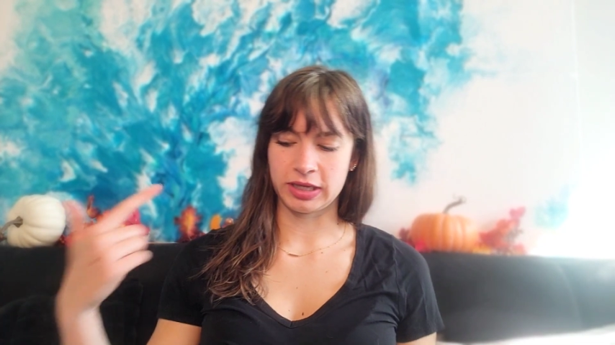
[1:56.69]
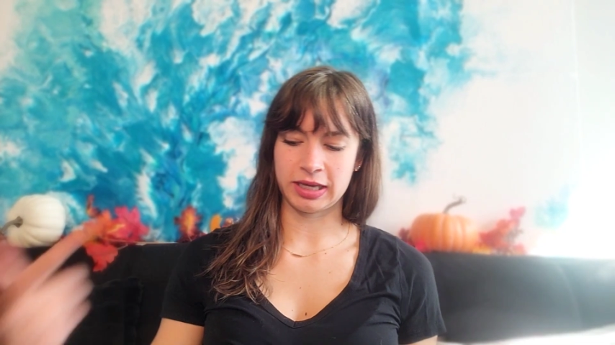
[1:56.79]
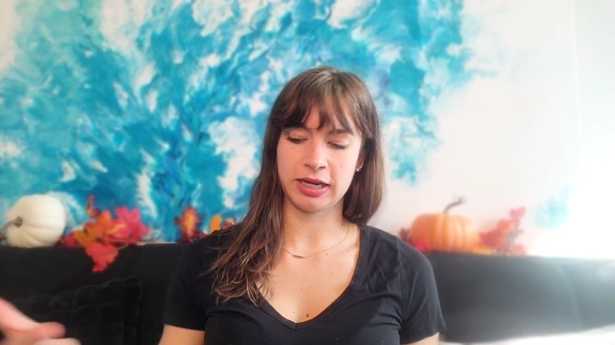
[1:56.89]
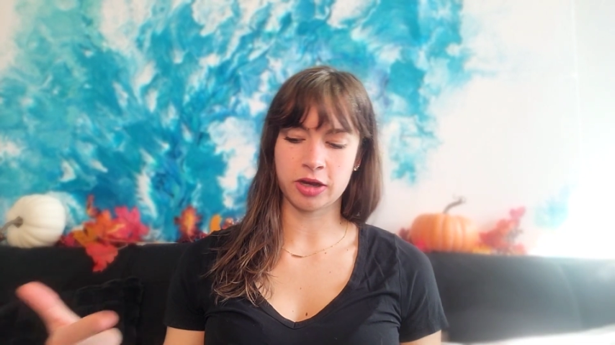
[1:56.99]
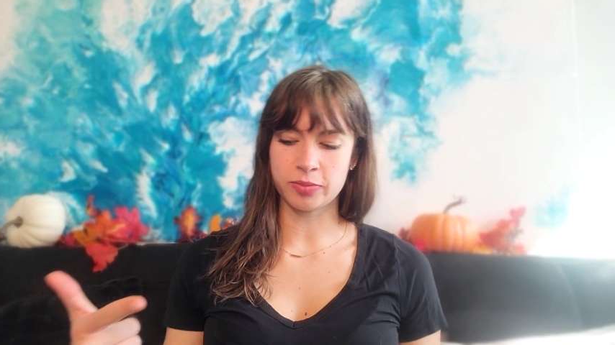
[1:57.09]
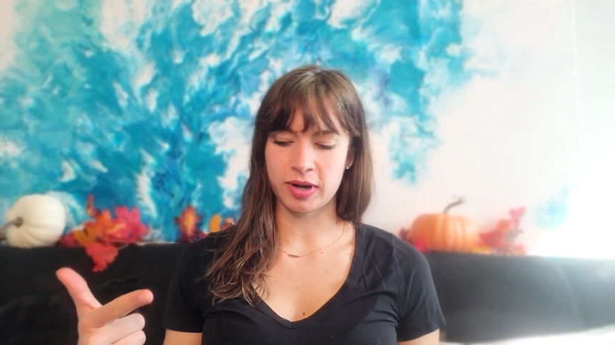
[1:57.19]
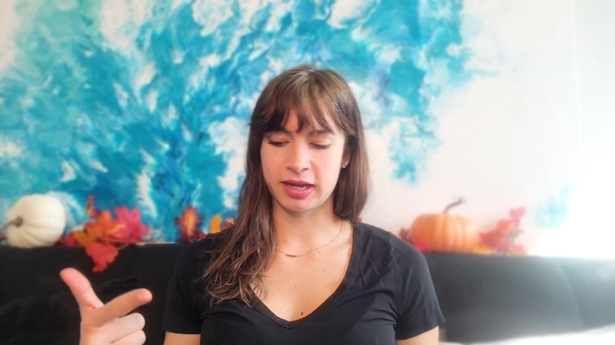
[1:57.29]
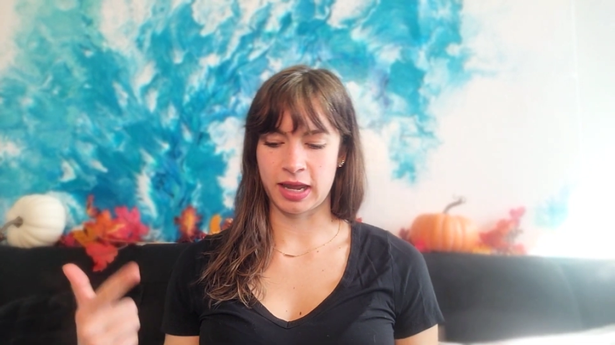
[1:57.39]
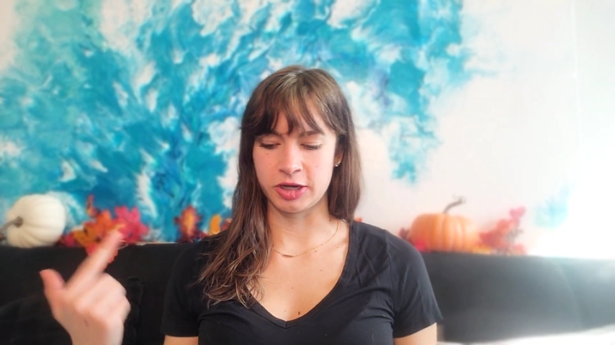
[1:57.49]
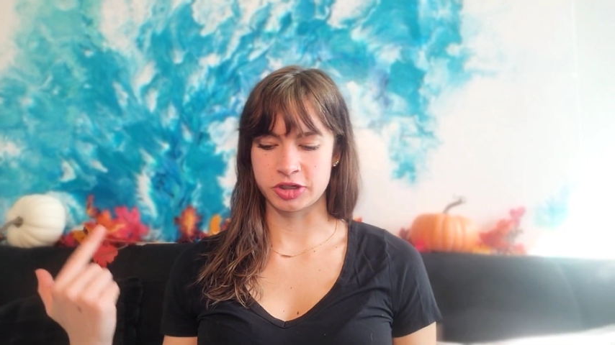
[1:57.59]
getting on
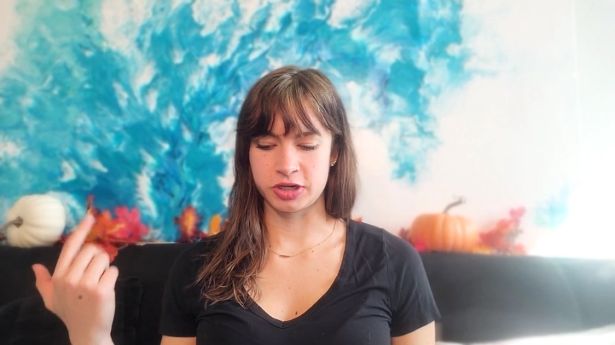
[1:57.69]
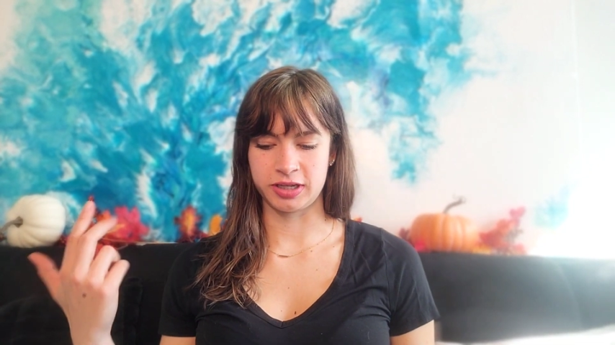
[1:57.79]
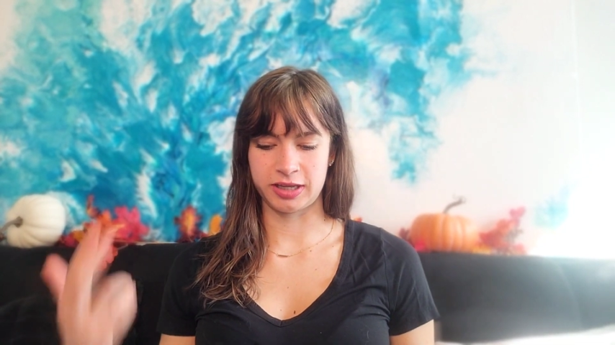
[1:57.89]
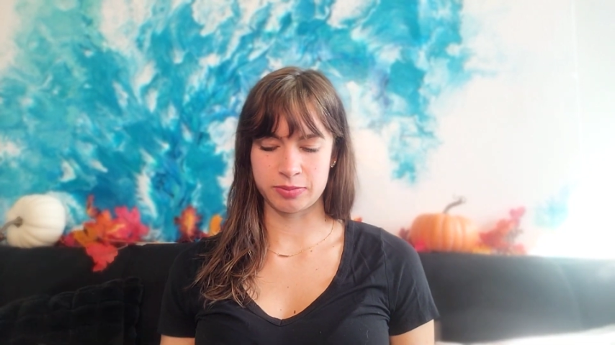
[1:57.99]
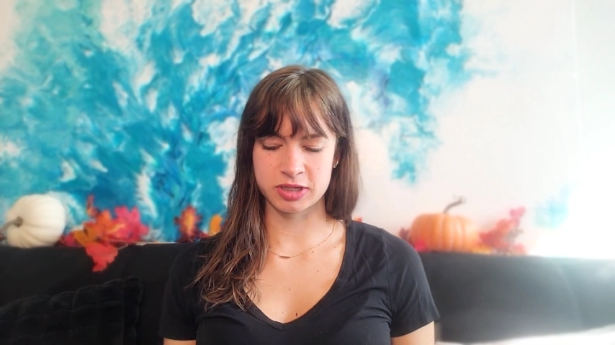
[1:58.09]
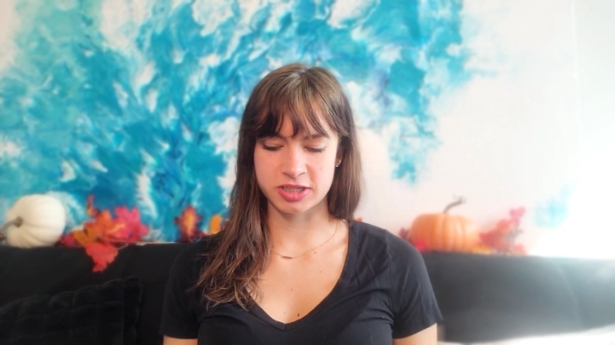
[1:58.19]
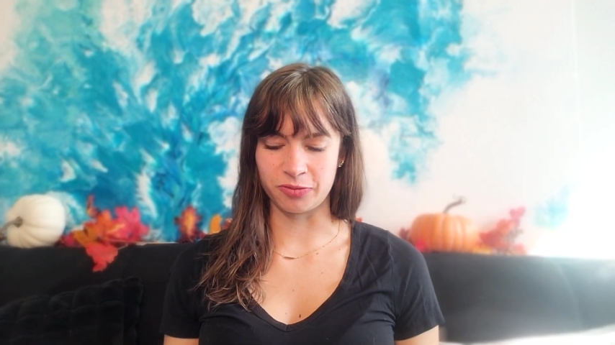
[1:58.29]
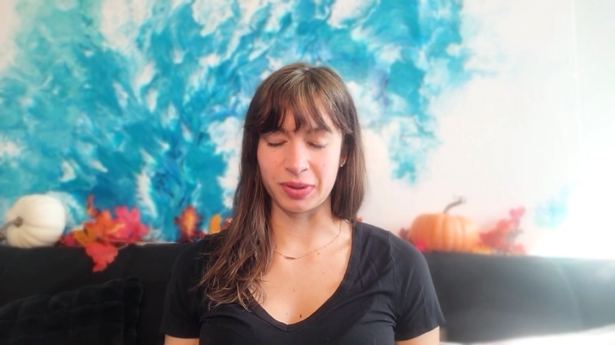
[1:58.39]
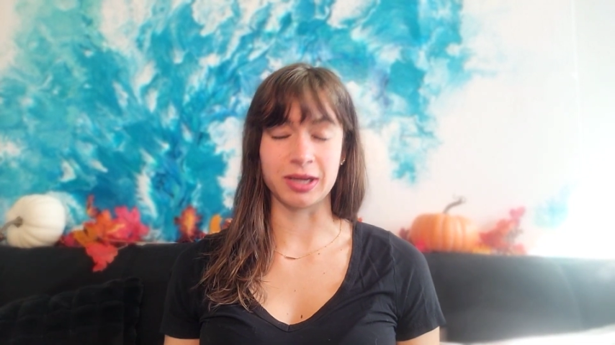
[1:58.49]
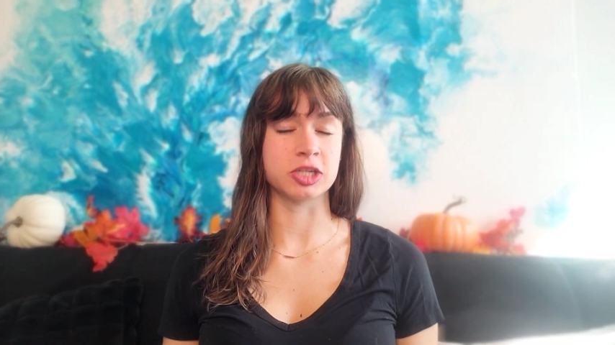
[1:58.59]
medication, getting
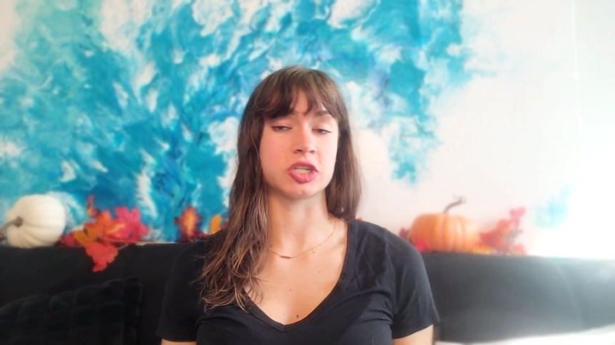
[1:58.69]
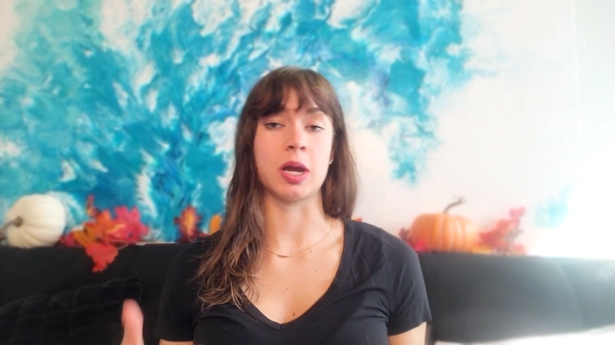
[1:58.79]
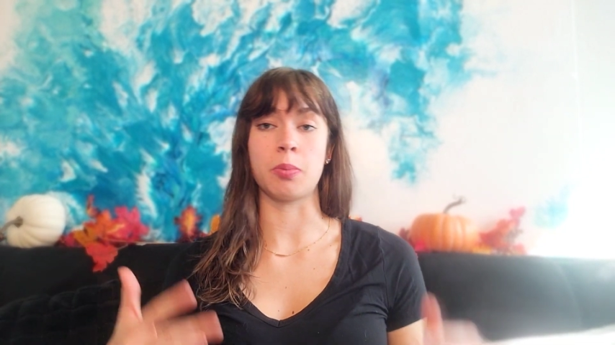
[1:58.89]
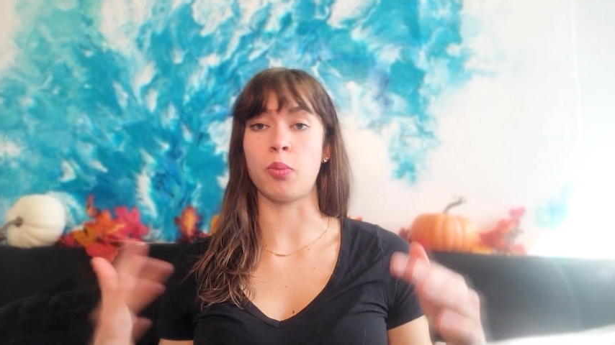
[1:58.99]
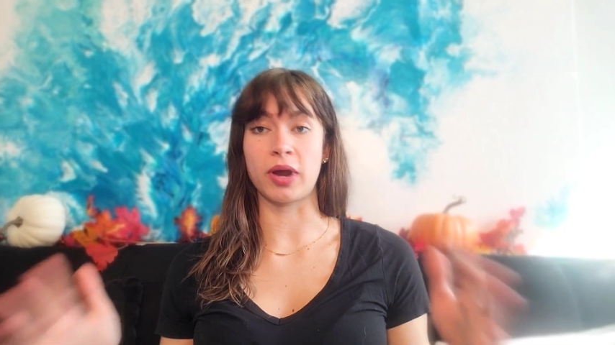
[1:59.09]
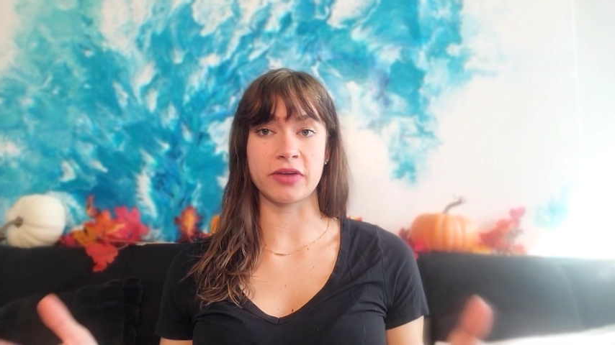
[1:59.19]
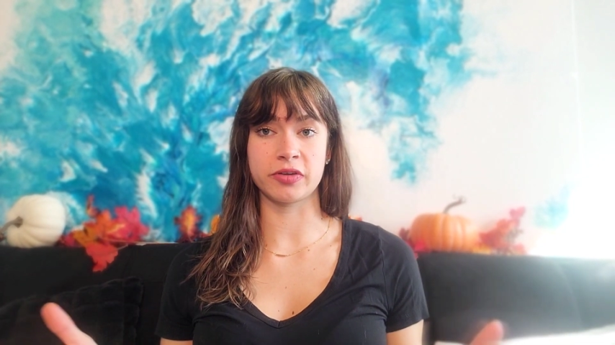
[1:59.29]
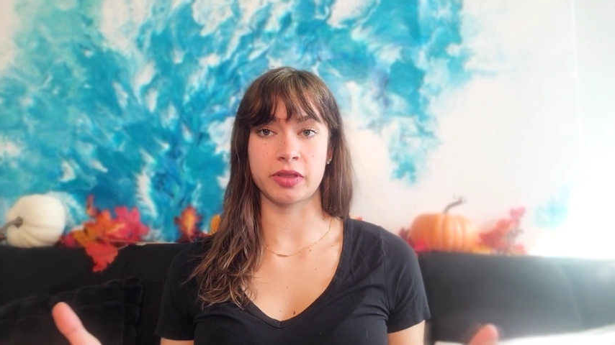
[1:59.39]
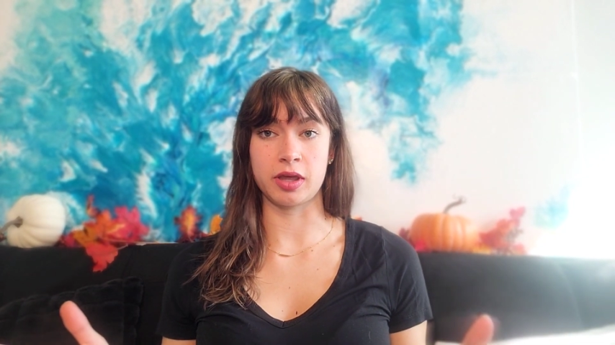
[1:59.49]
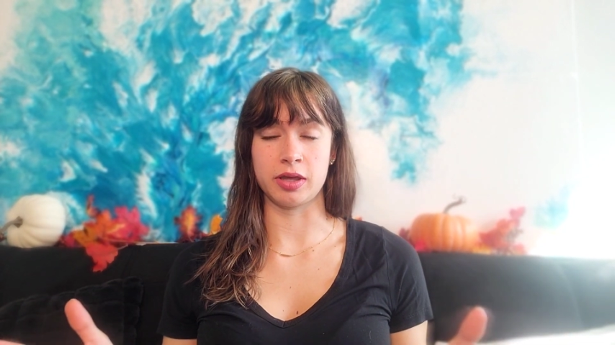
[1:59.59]
myself bandaged up,
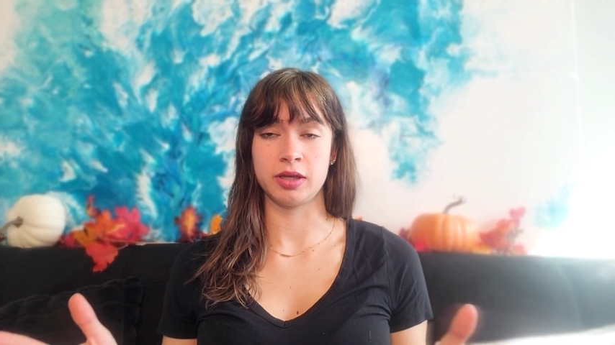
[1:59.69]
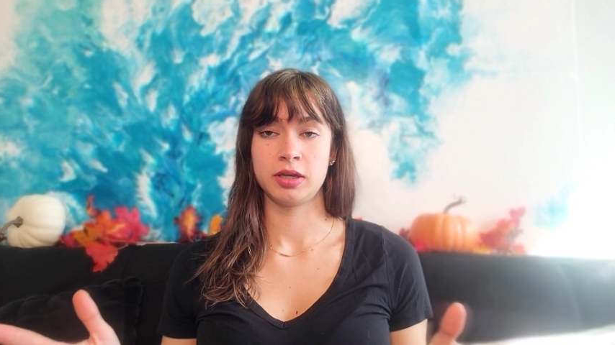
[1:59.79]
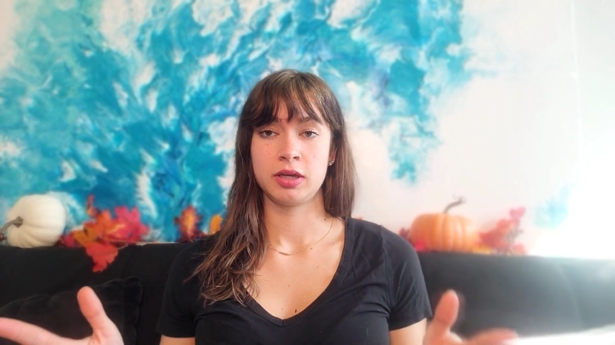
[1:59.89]
whatever the